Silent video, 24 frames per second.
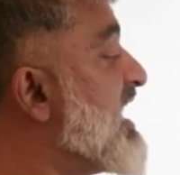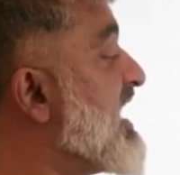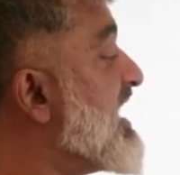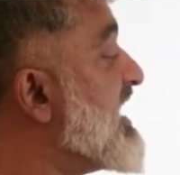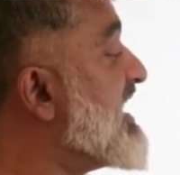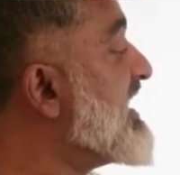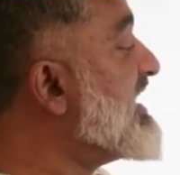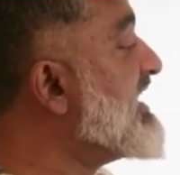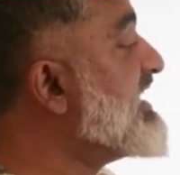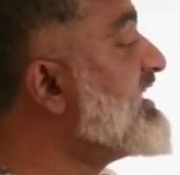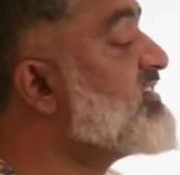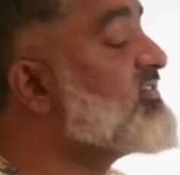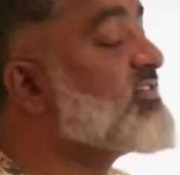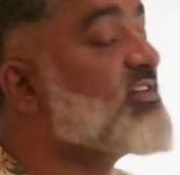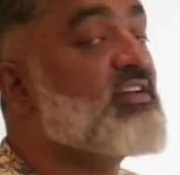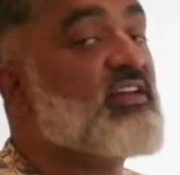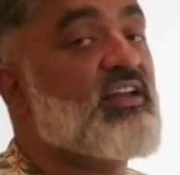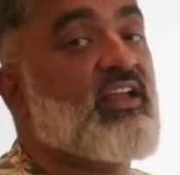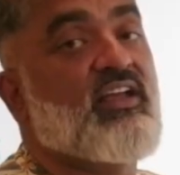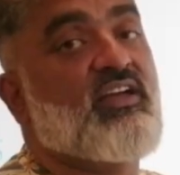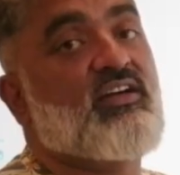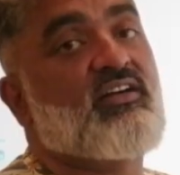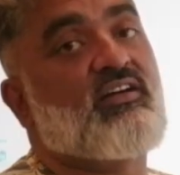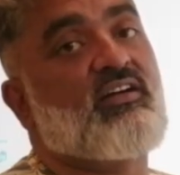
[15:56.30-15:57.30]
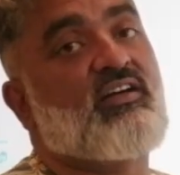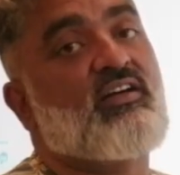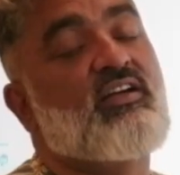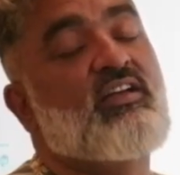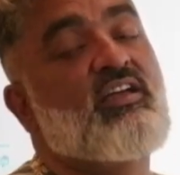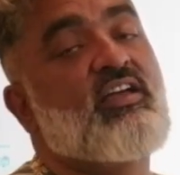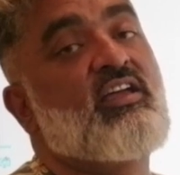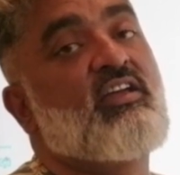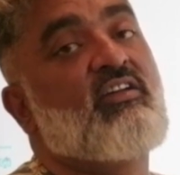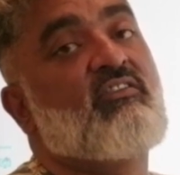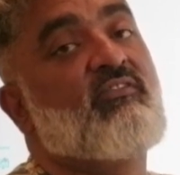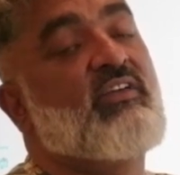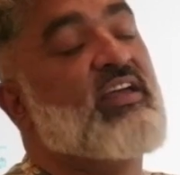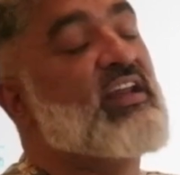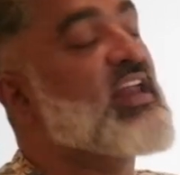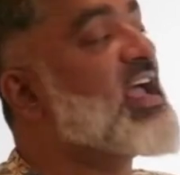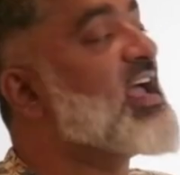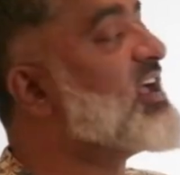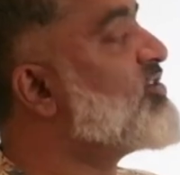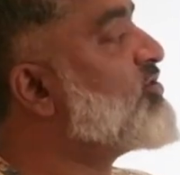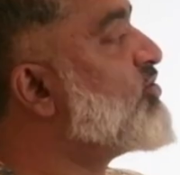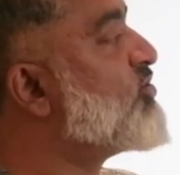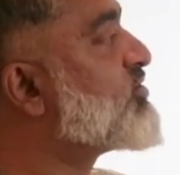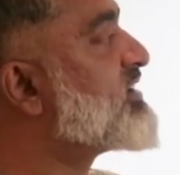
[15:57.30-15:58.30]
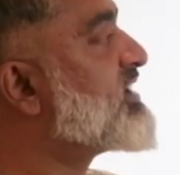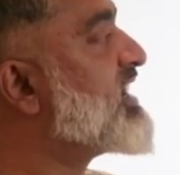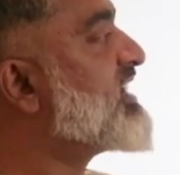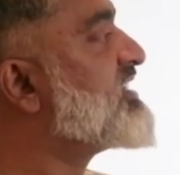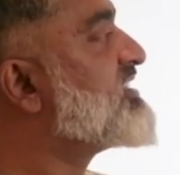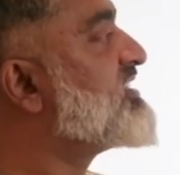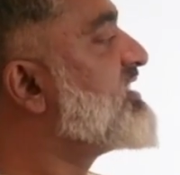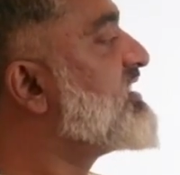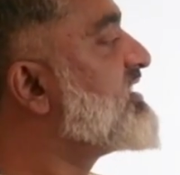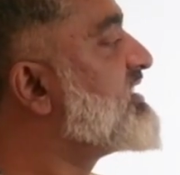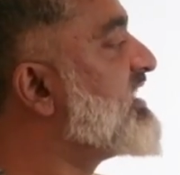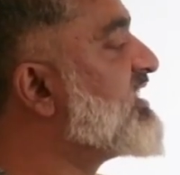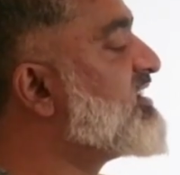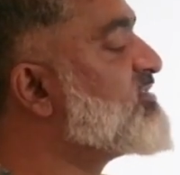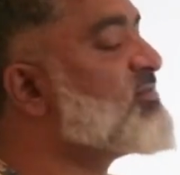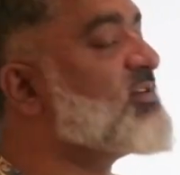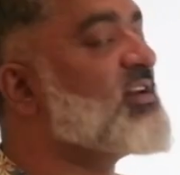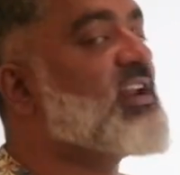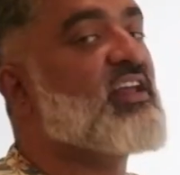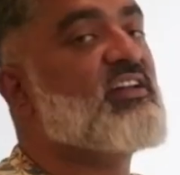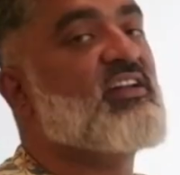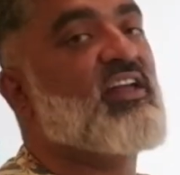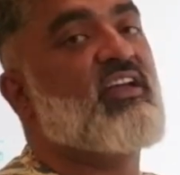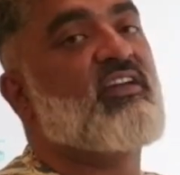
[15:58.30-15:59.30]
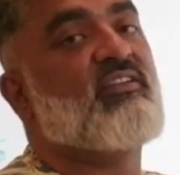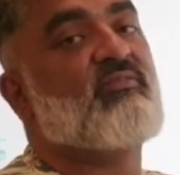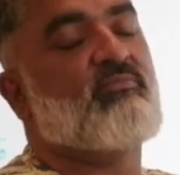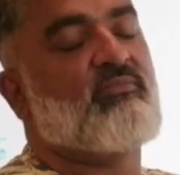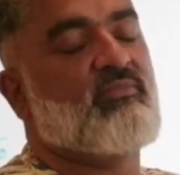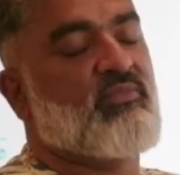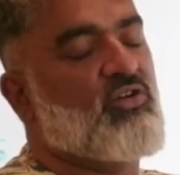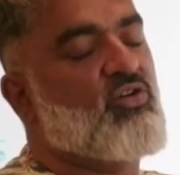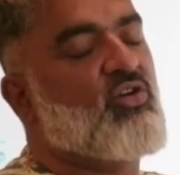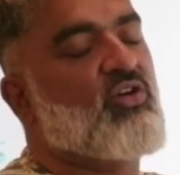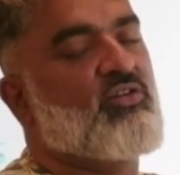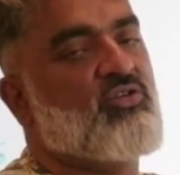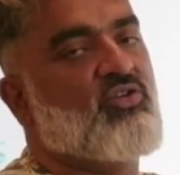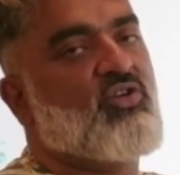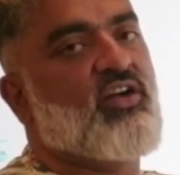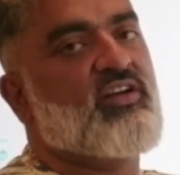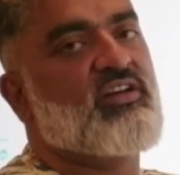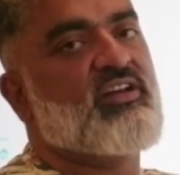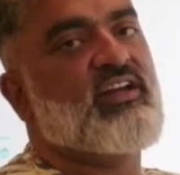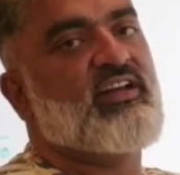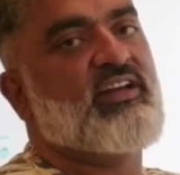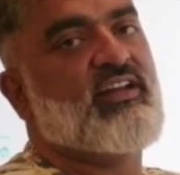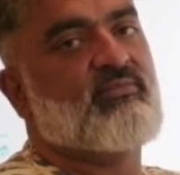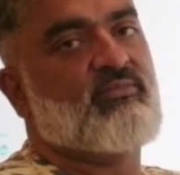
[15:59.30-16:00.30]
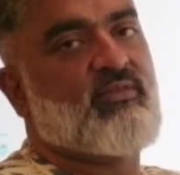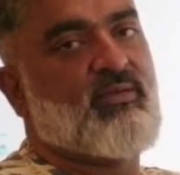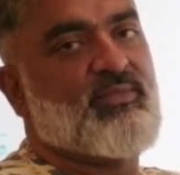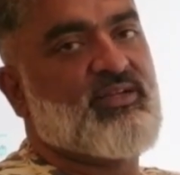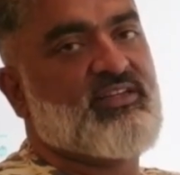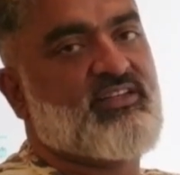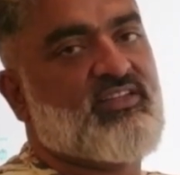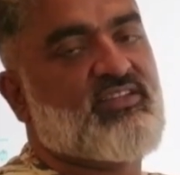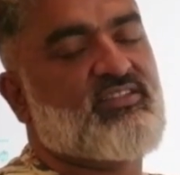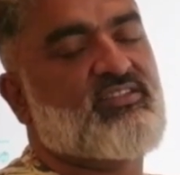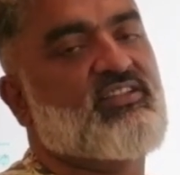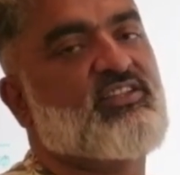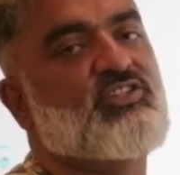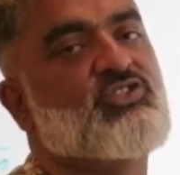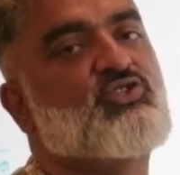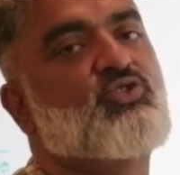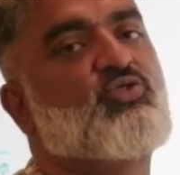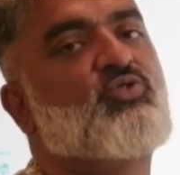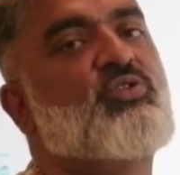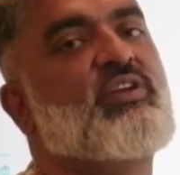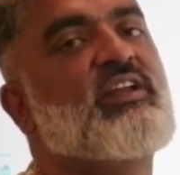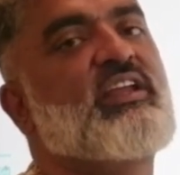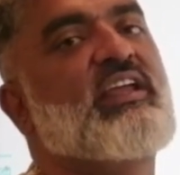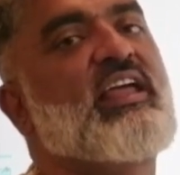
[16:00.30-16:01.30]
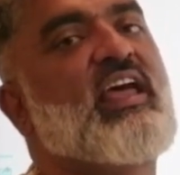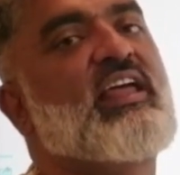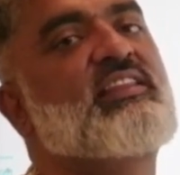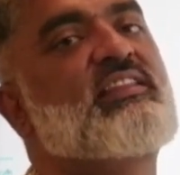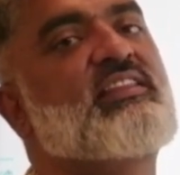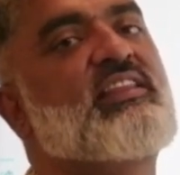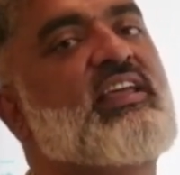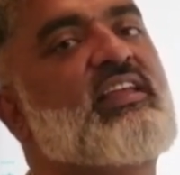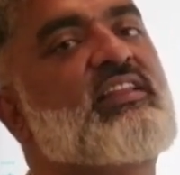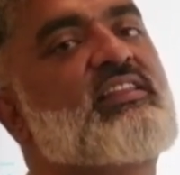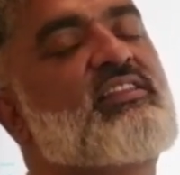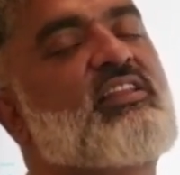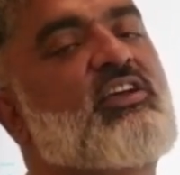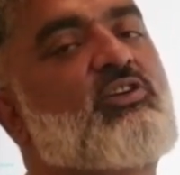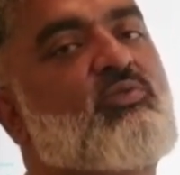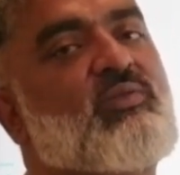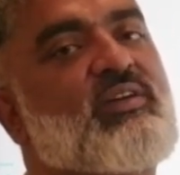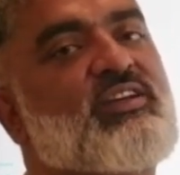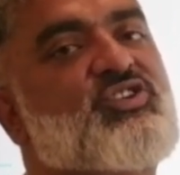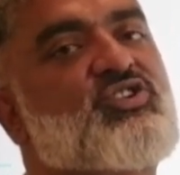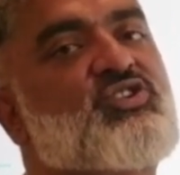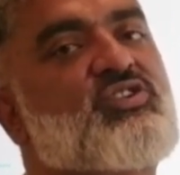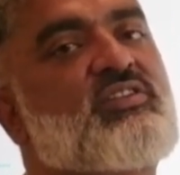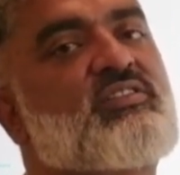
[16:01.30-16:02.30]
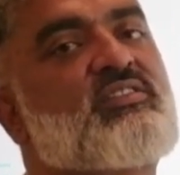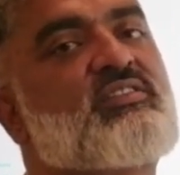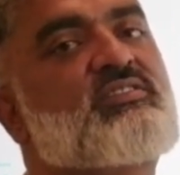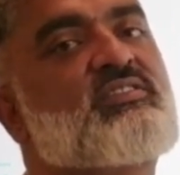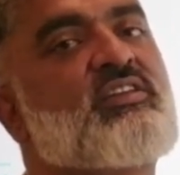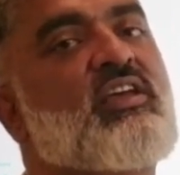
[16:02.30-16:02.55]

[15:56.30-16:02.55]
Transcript: Even here, when I looked at the table and not the table, I mean just the story and then the questions